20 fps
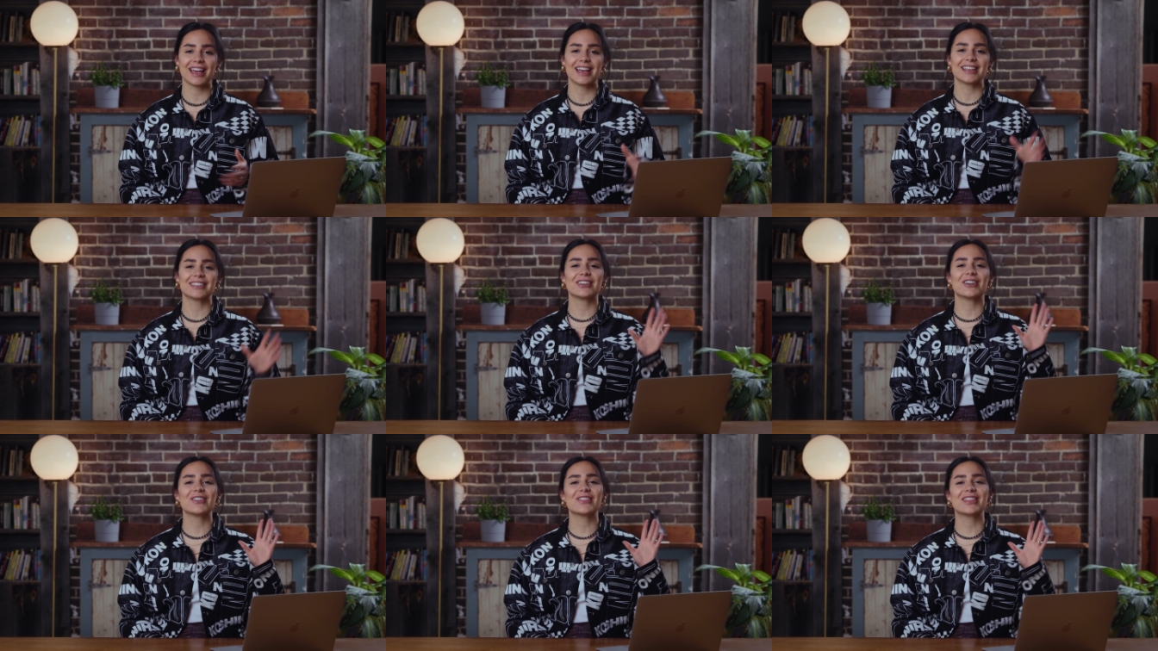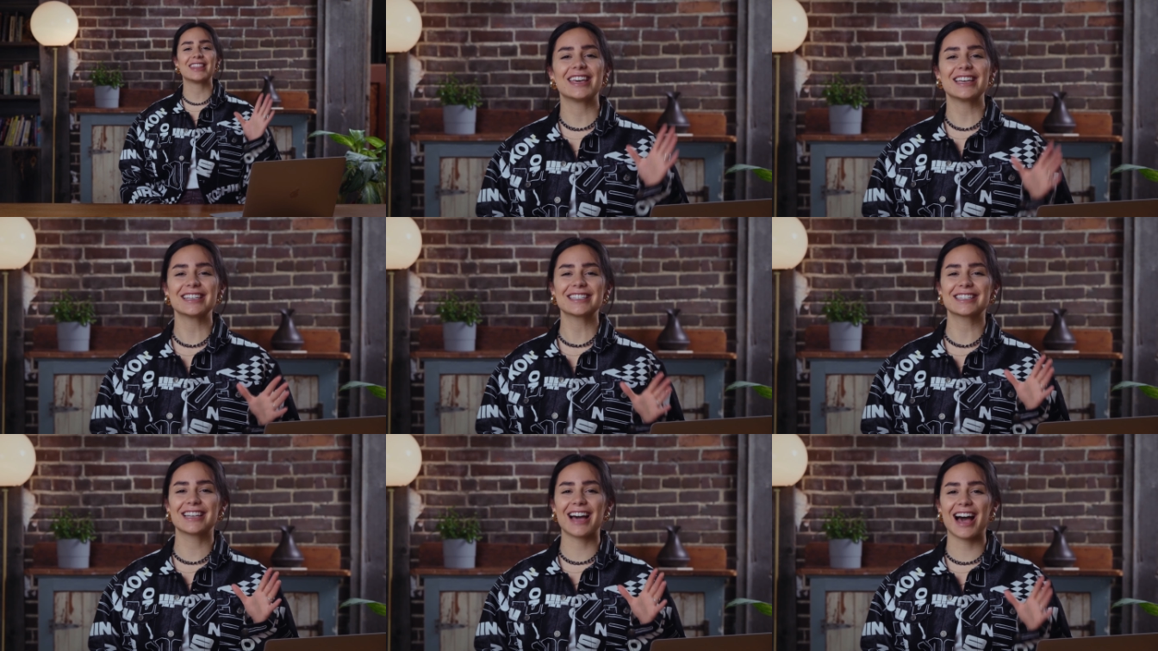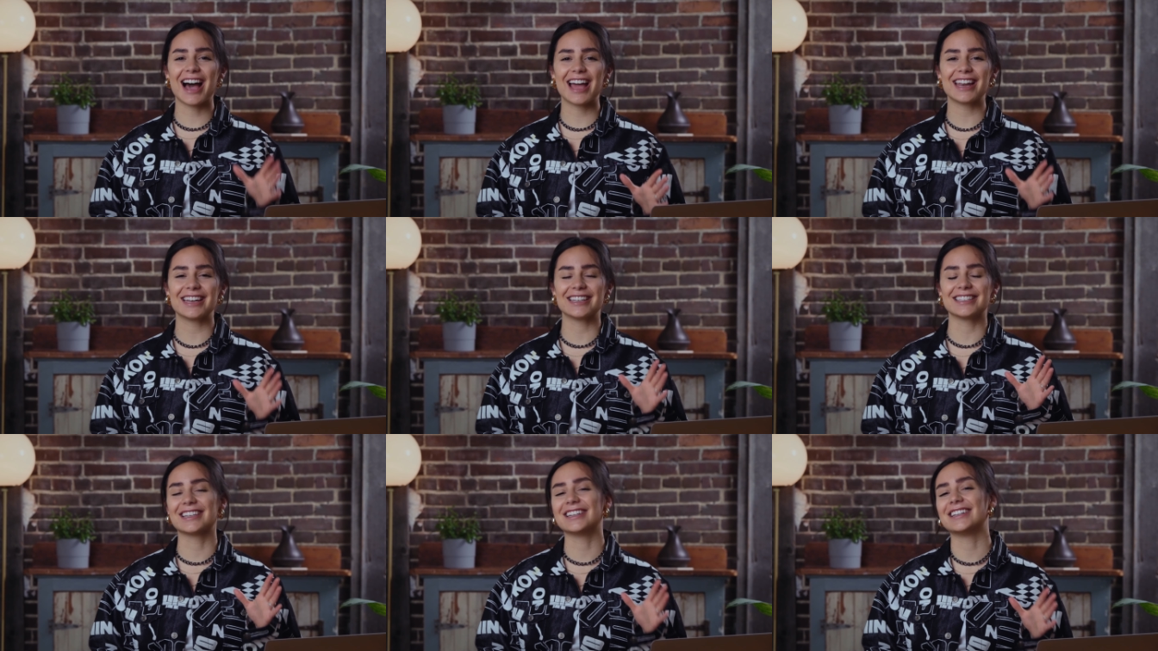So this
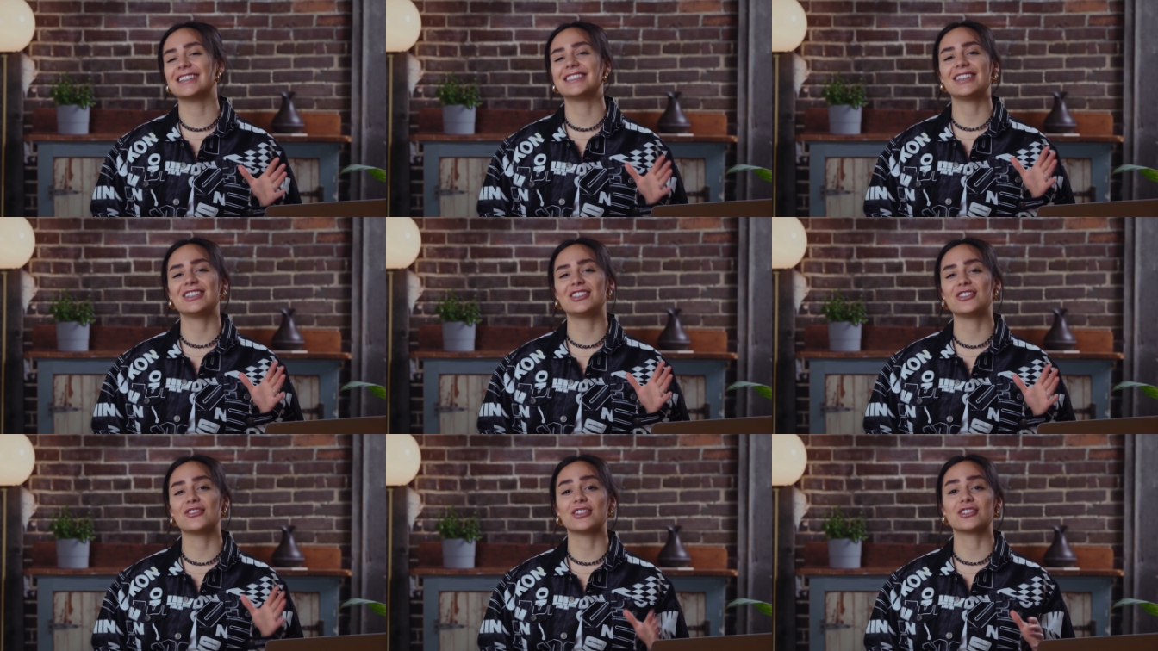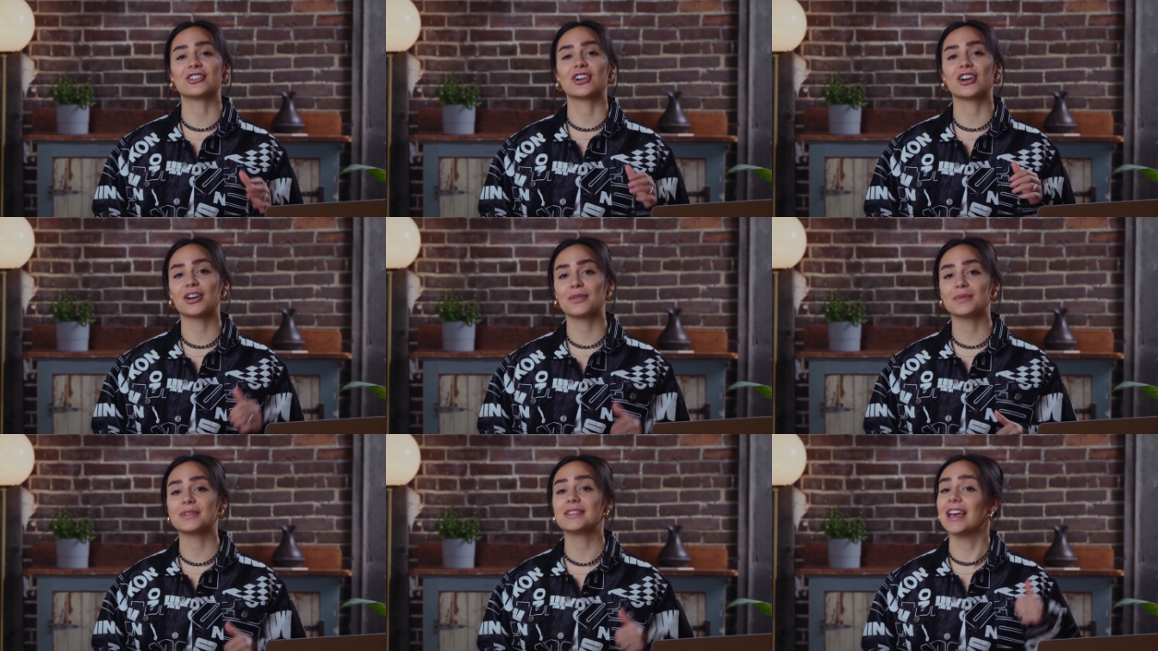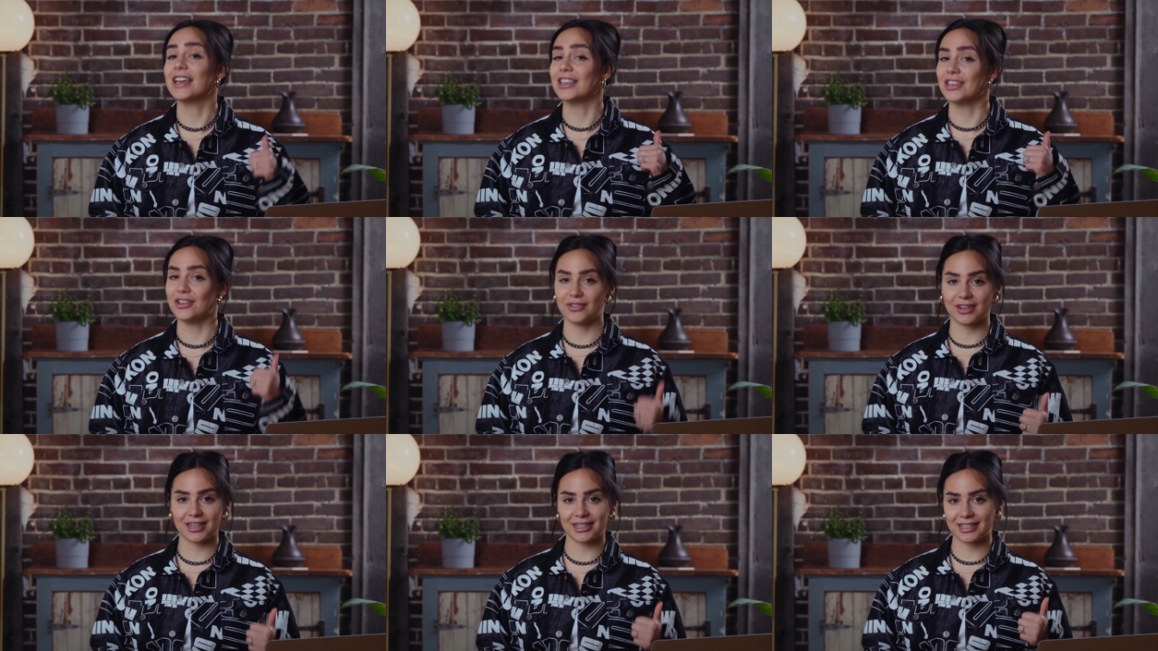guide is gonna teach you the terms that
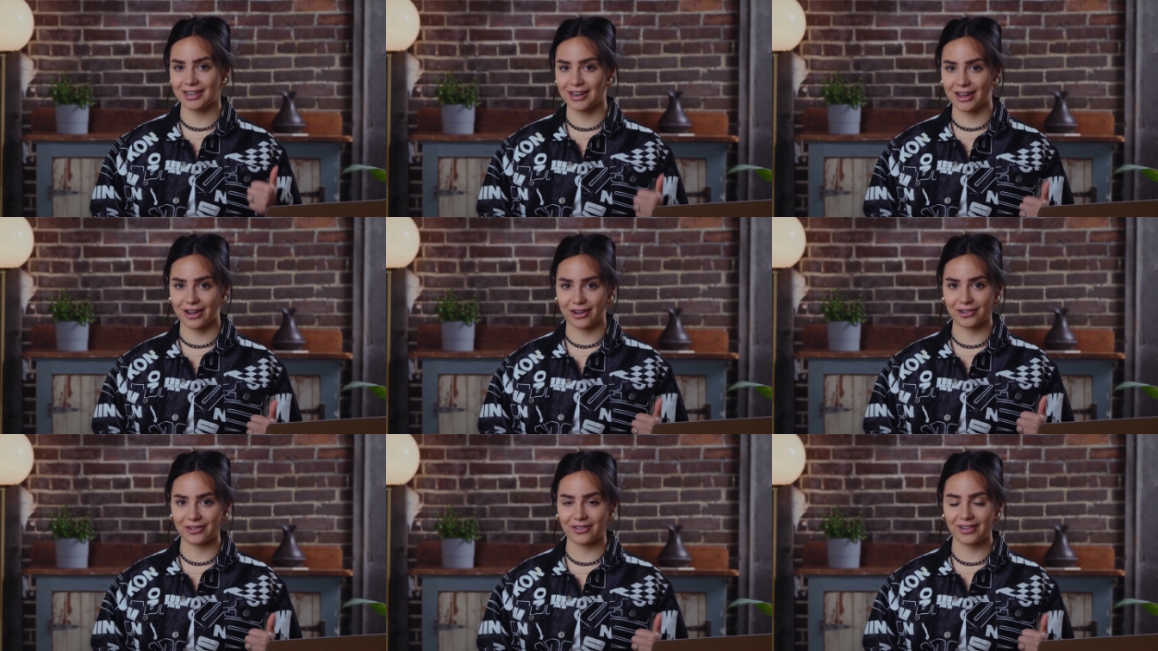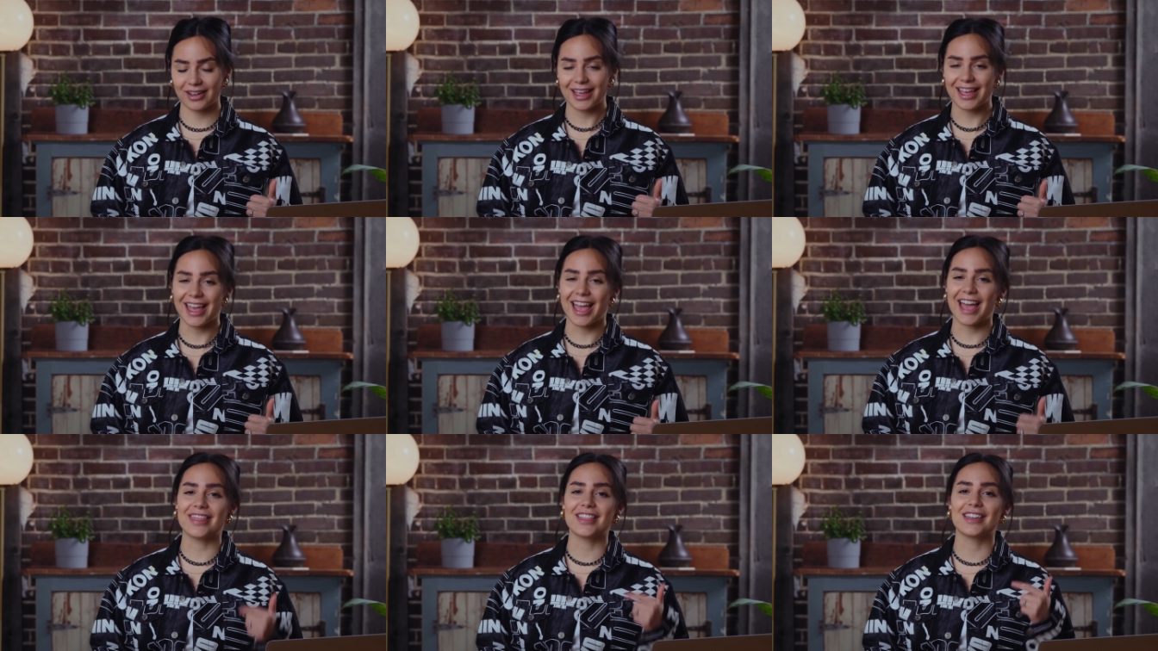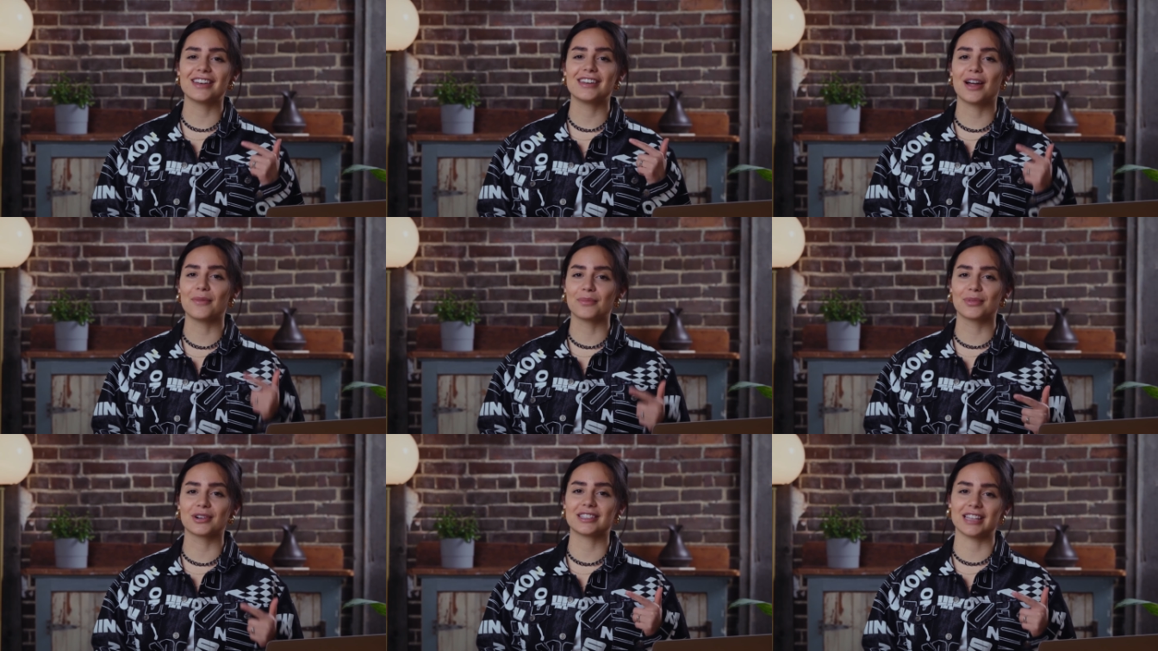you need to know and the
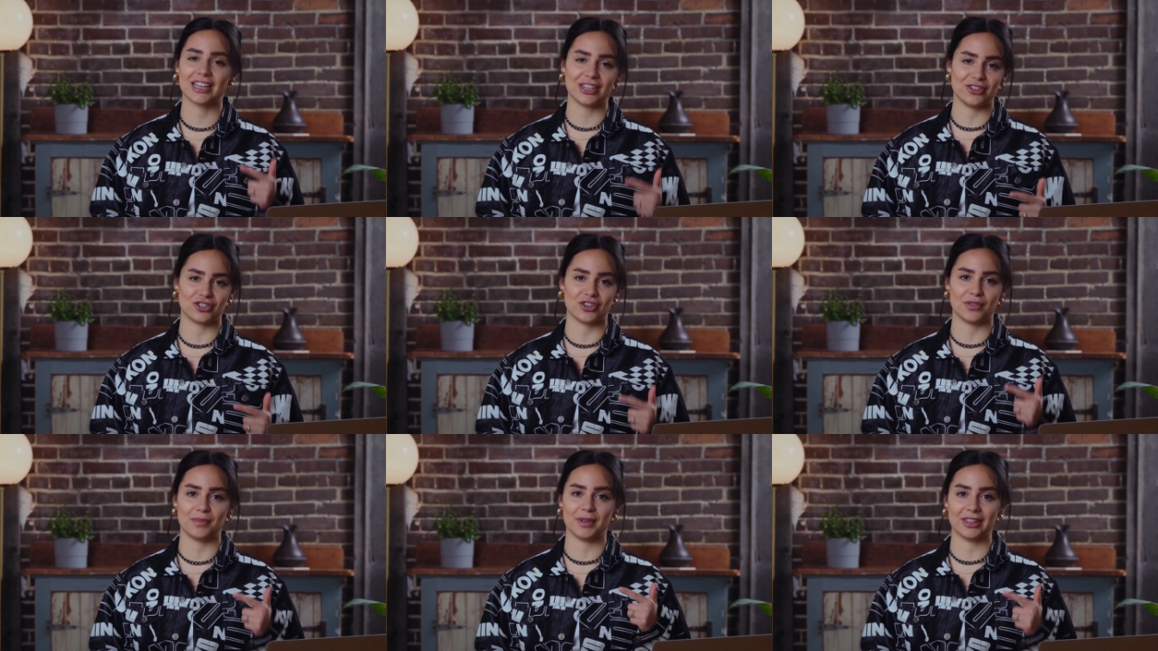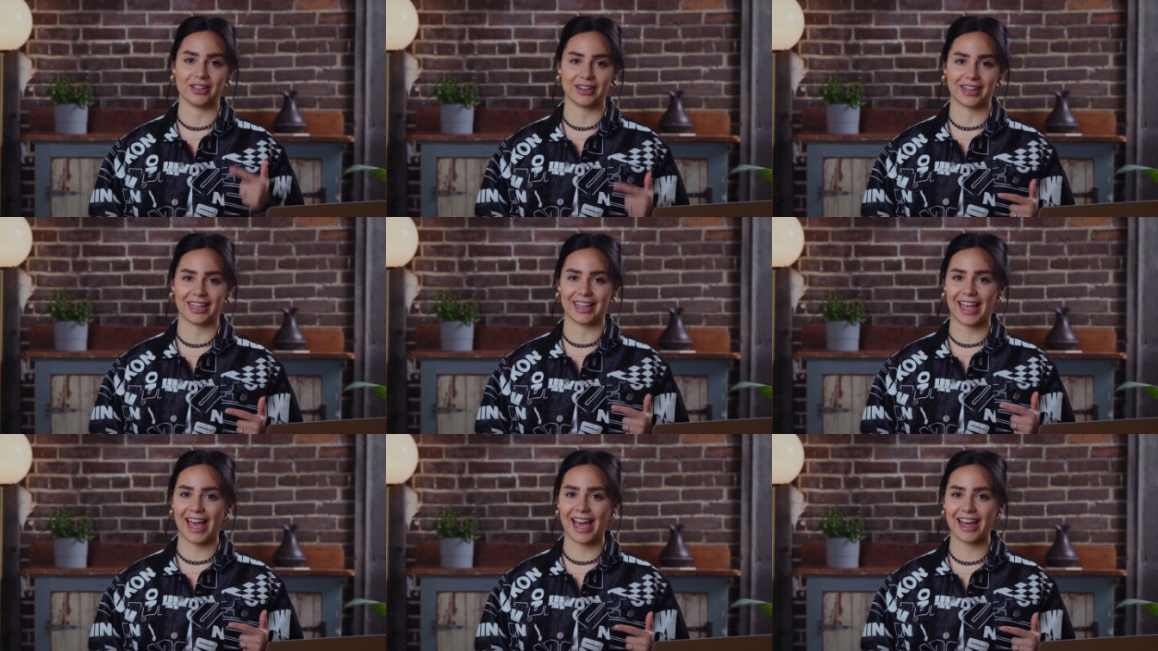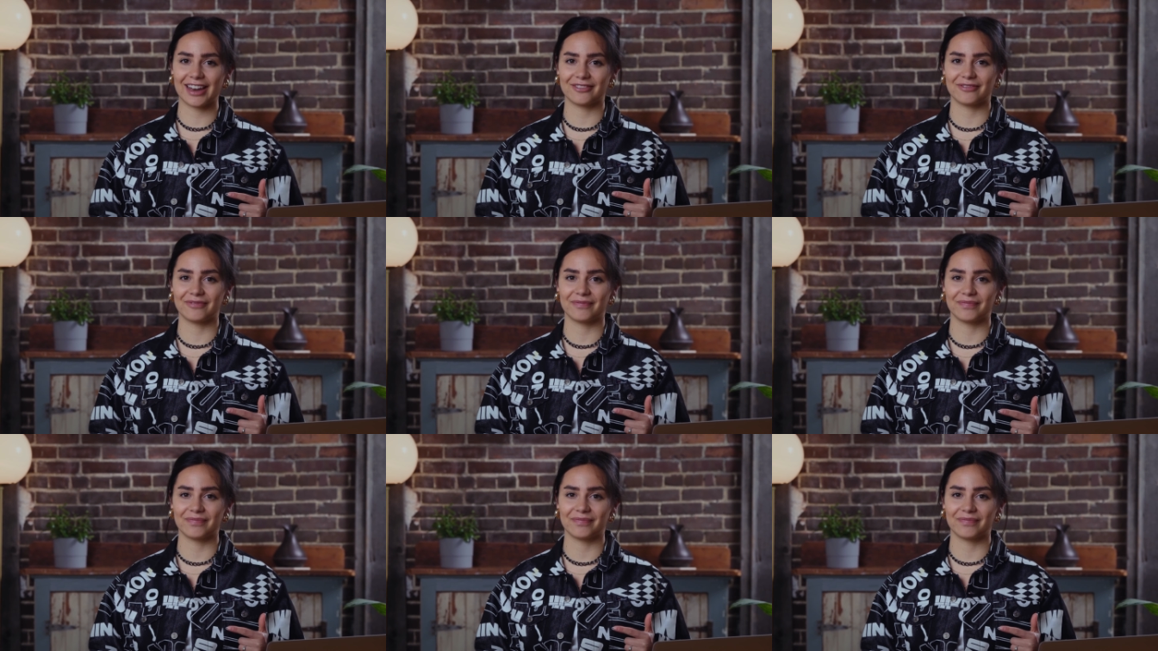numbers that you should be looking at.